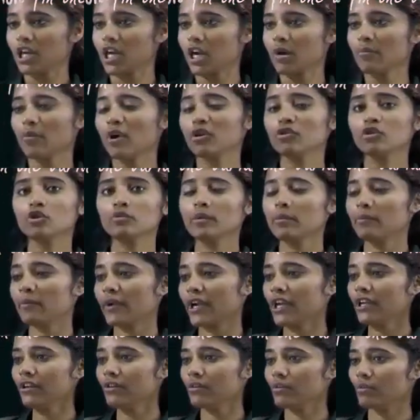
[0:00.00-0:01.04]
amount to be
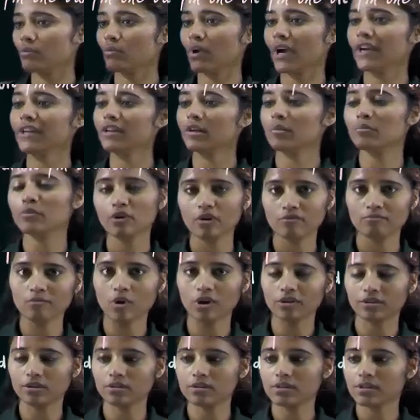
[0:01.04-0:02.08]
paid, y, number of
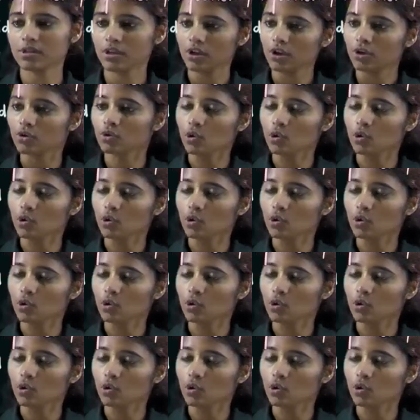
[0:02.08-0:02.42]
bottles.